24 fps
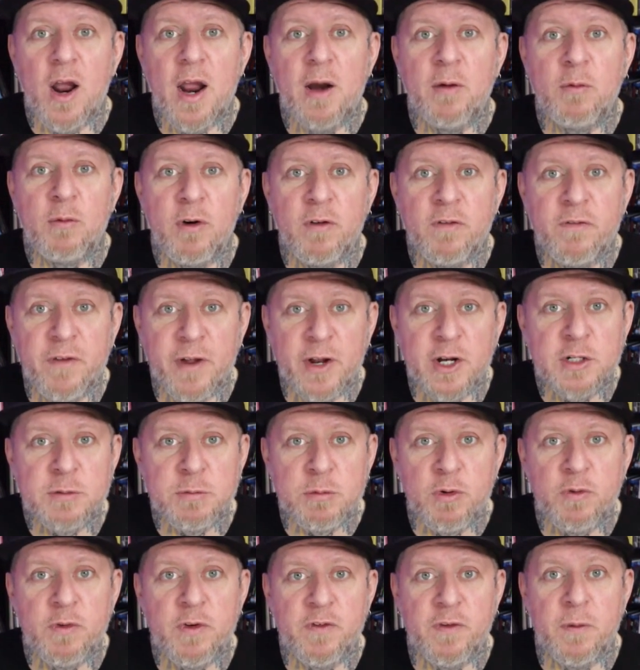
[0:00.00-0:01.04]
revenge
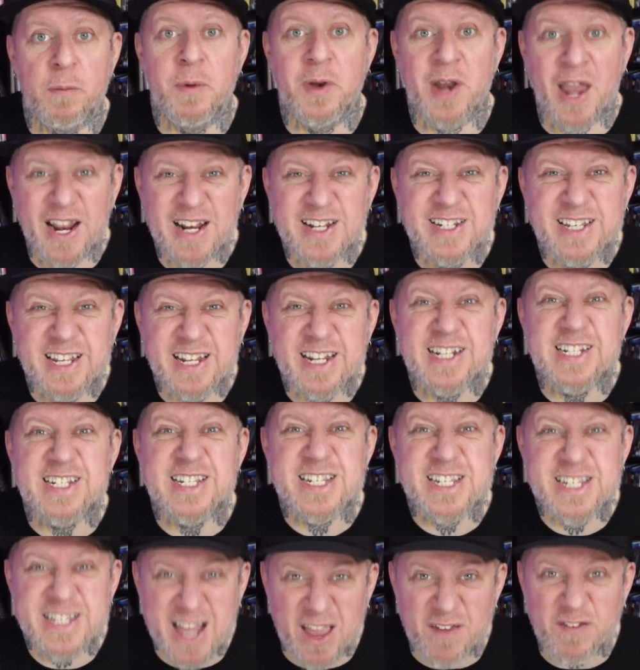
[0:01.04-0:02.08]
movie from
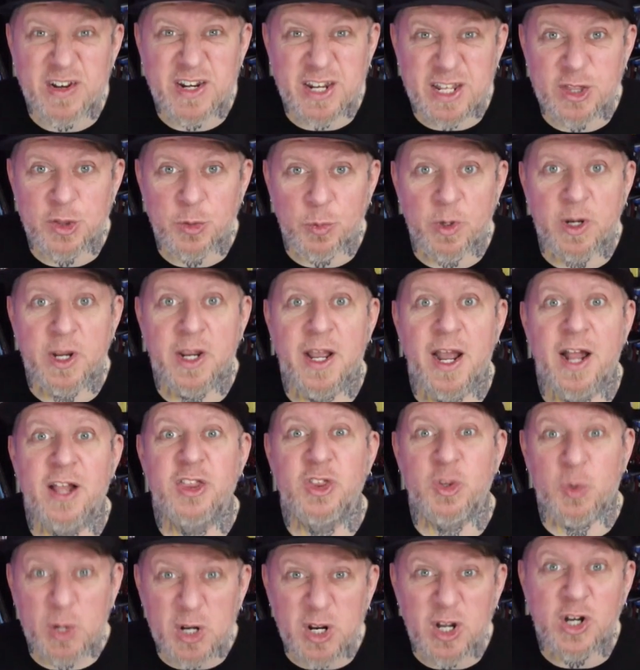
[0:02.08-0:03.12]
1973 got
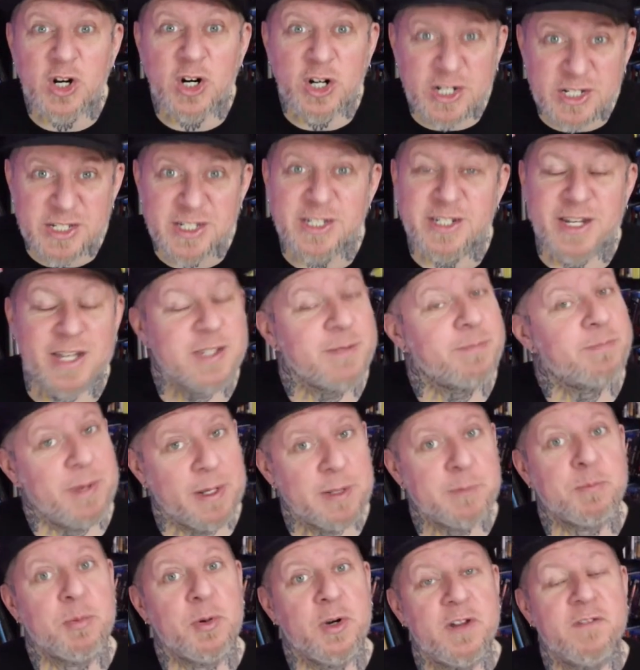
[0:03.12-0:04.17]
360.
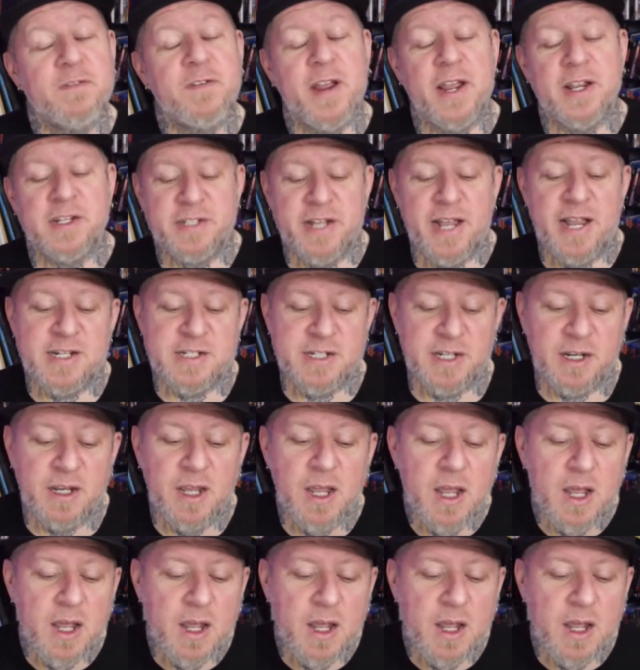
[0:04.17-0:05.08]
That's pretty fantastic.